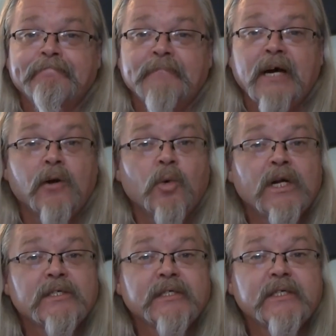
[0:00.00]
I don't know what
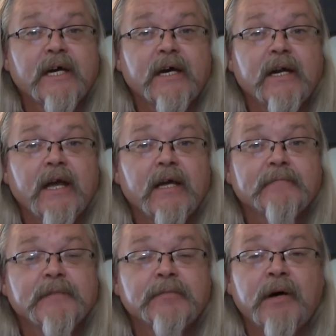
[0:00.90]
else to tell you today.
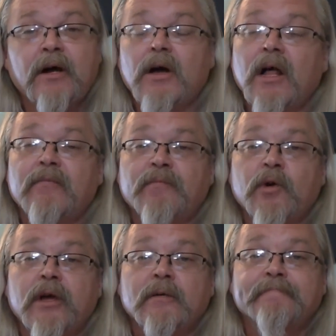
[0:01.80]
That's about all I'll have
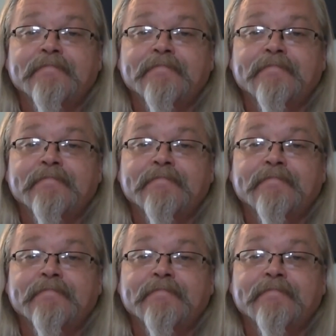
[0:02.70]
for you.